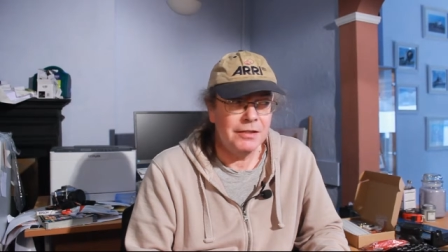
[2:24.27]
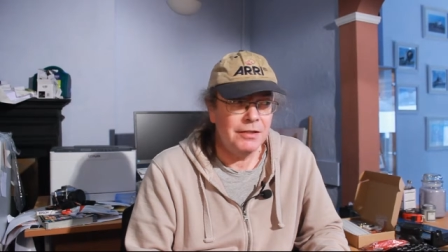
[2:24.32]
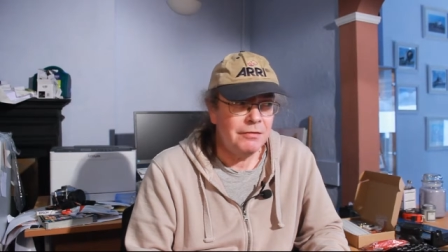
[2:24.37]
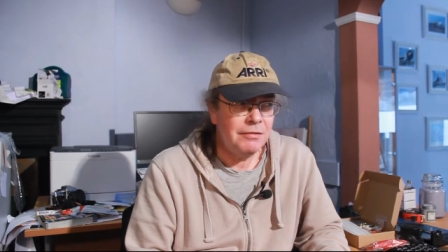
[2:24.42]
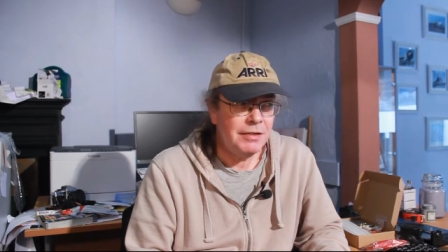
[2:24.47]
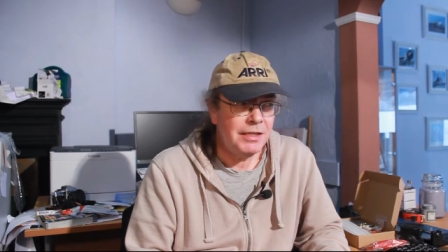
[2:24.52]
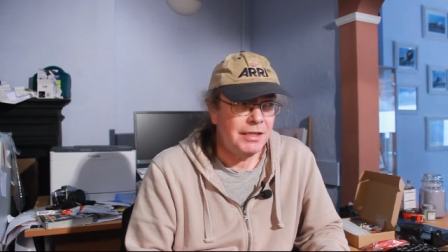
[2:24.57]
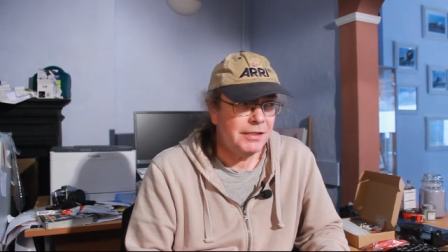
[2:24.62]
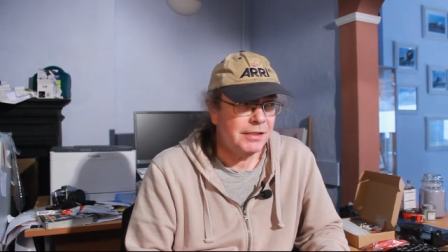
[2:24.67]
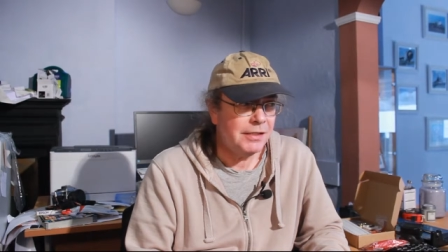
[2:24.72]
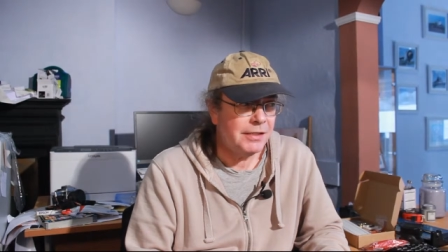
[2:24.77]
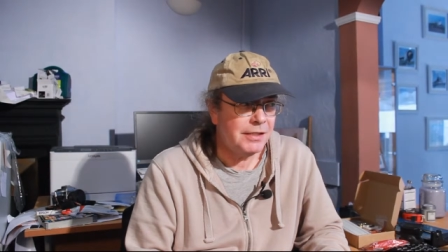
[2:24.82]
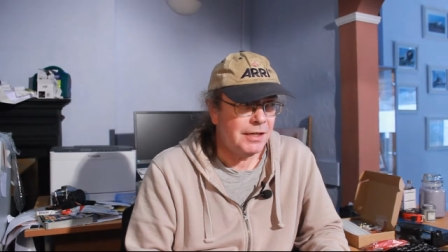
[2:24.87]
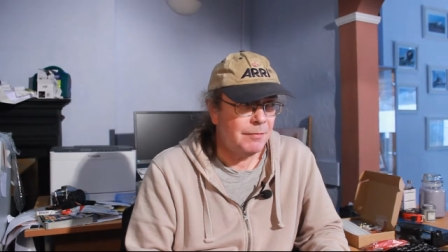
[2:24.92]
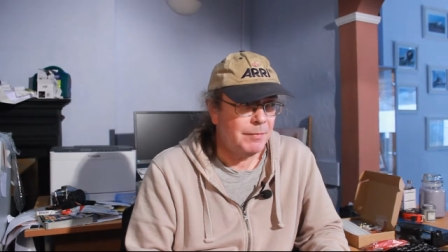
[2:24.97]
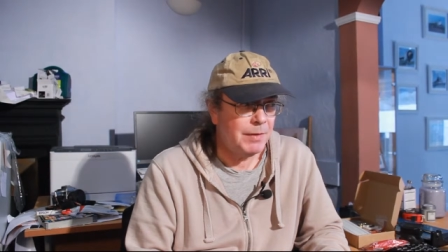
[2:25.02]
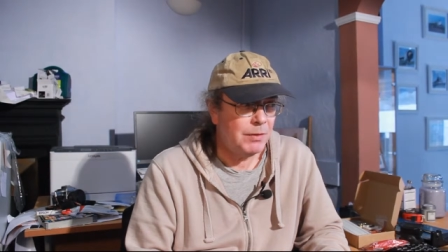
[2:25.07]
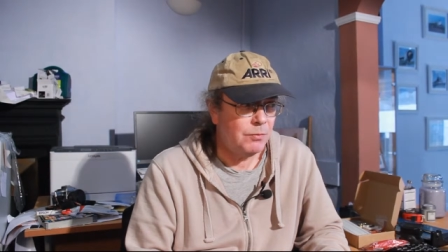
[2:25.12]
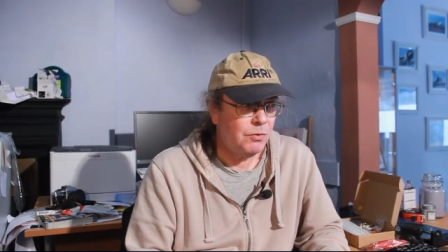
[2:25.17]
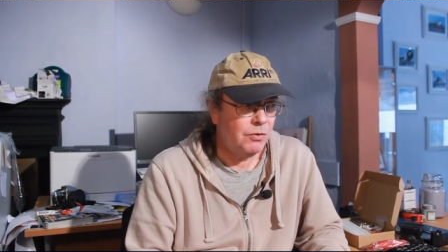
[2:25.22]
You need to
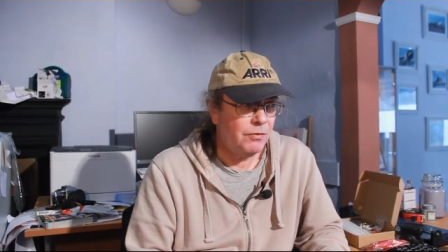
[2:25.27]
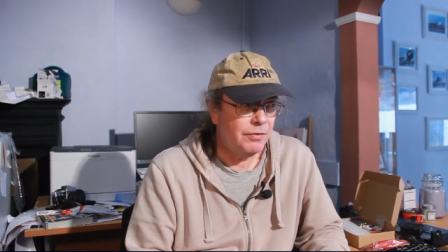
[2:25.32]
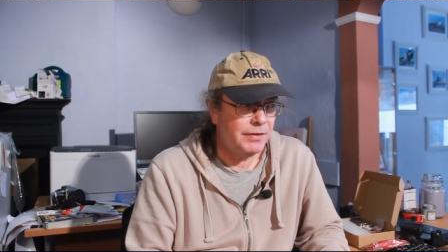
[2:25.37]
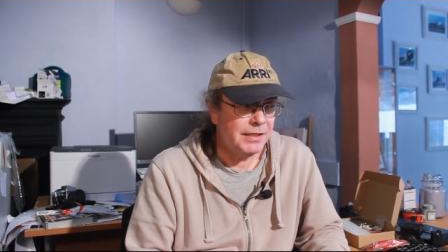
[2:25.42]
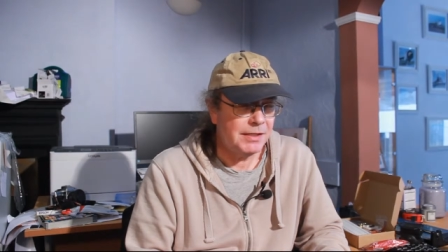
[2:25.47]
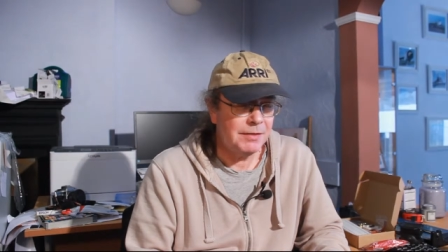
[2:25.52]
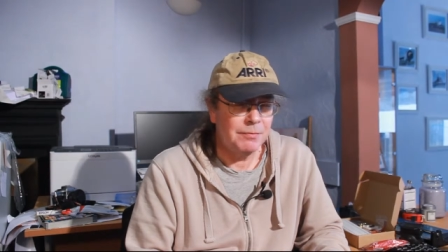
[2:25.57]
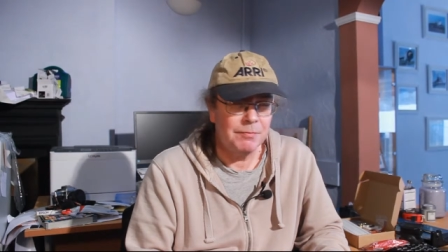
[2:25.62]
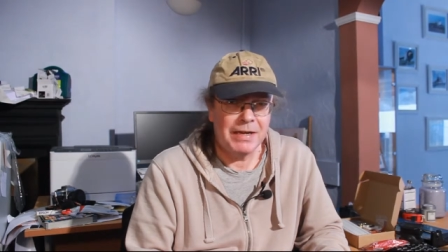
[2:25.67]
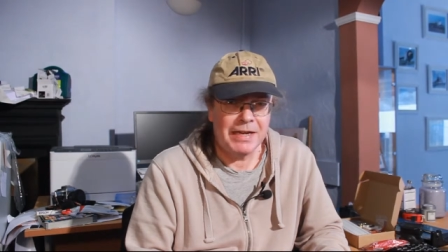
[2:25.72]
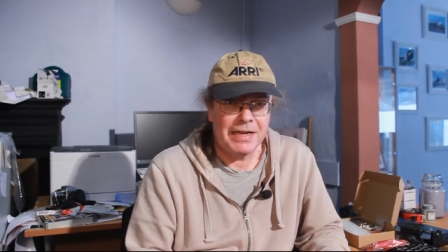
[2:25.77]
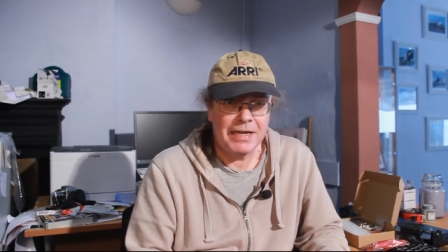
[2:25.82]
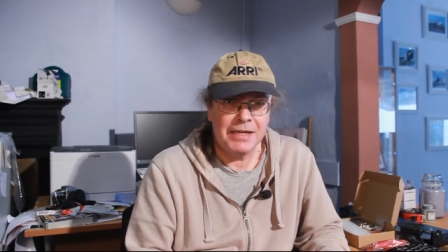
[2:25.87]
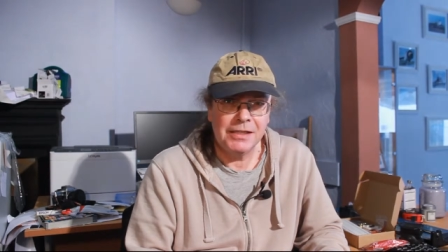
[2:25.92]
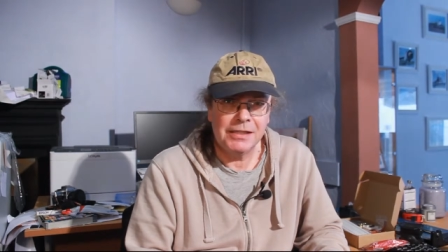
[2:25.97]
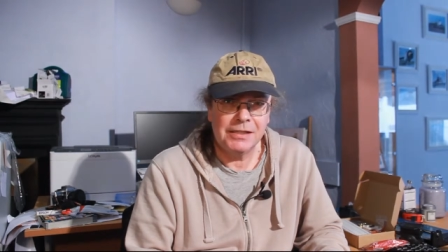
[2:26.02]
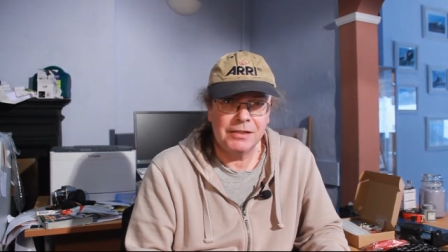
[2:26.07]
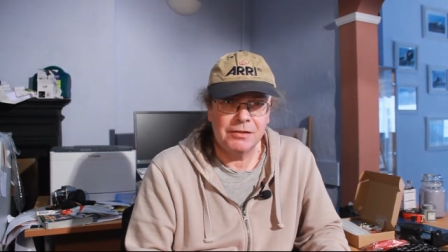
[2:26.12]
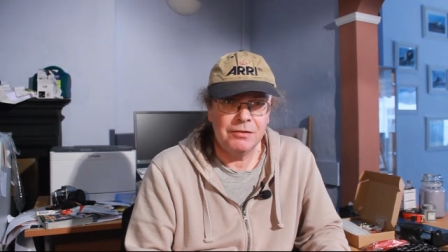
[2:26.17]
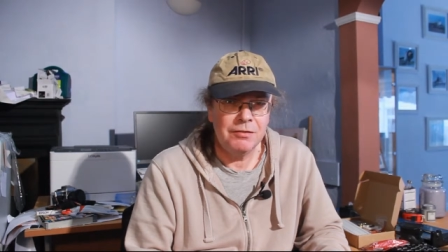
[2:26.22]
tell me what this
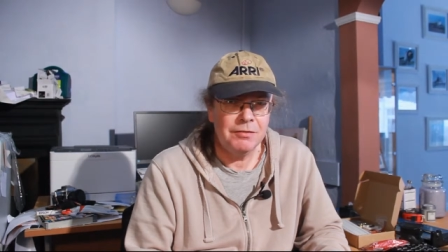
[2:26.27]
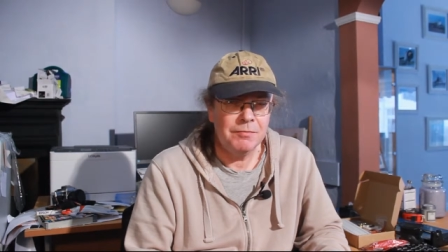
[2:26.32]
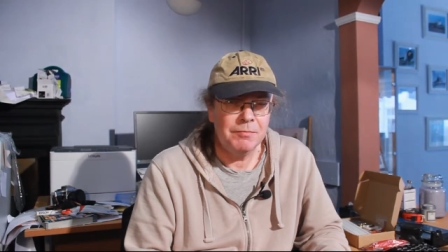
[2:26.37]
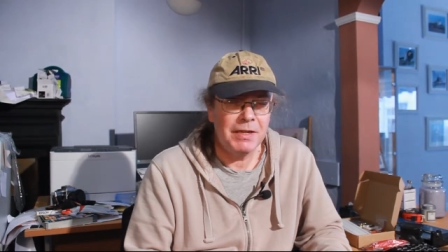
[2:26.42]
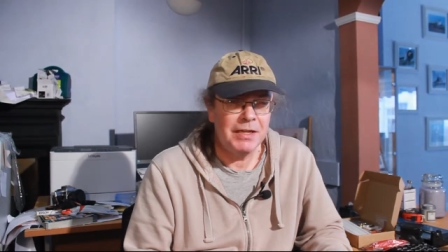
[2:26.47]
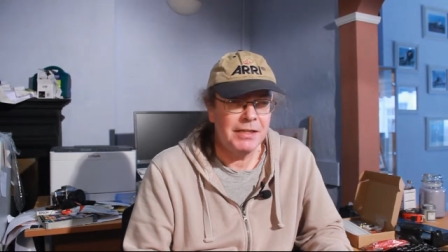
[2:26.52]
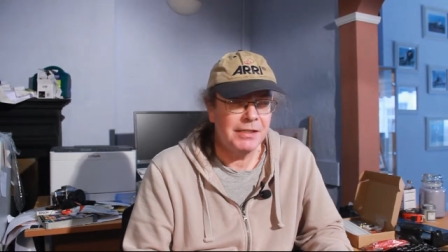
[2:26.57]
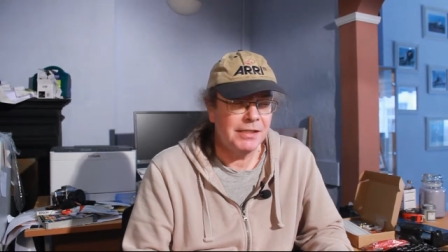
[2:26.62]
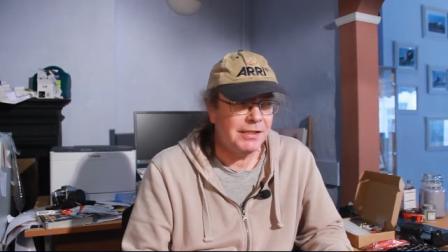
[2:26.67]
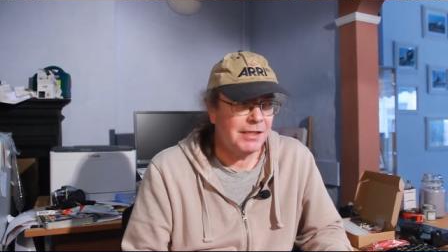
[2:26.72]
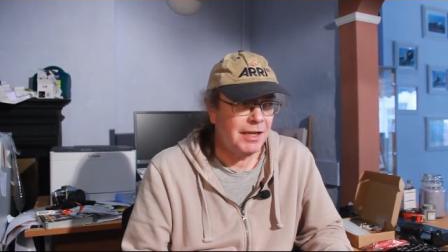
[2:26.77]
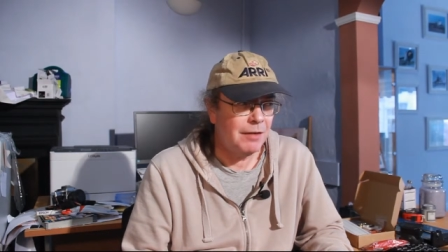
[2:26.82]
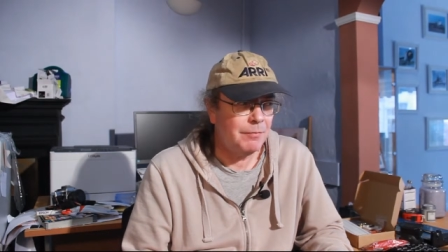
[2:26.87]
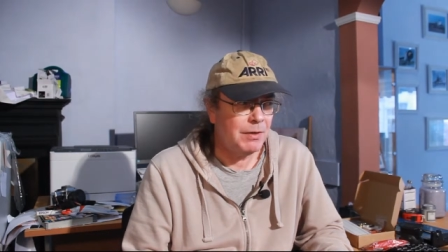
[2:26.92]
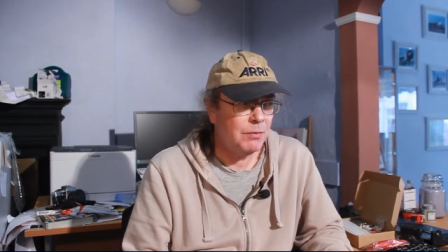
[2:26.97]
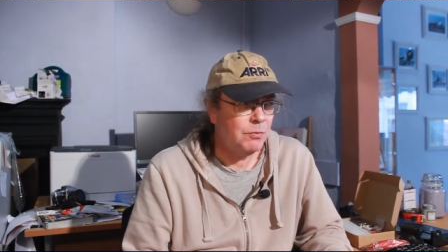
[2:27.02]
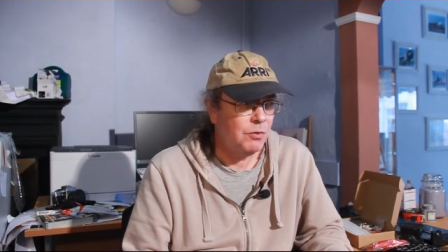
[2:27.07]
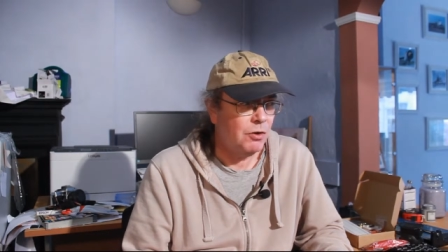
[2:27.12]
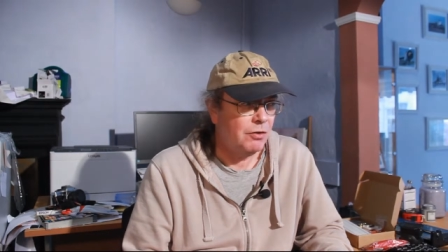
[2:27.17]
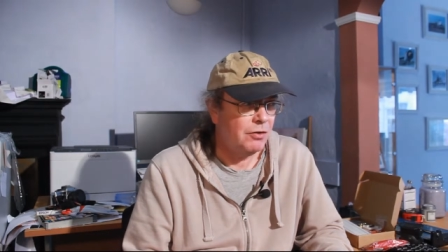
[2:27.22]
means. You need to tell
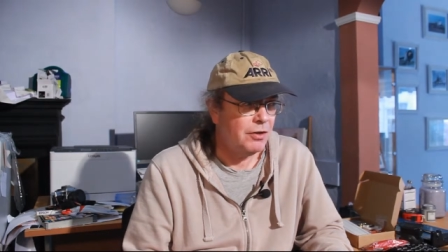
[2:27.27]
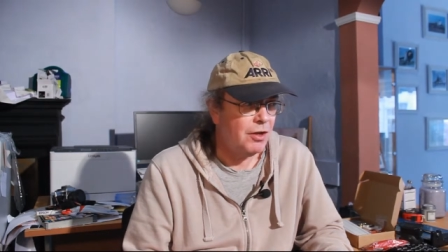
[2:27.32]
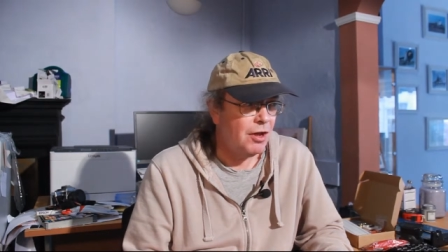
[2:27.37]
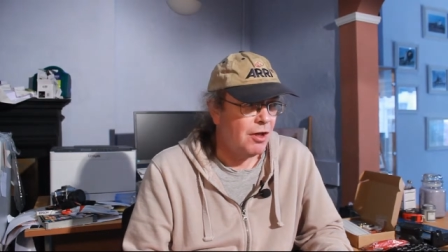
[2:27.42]
me what...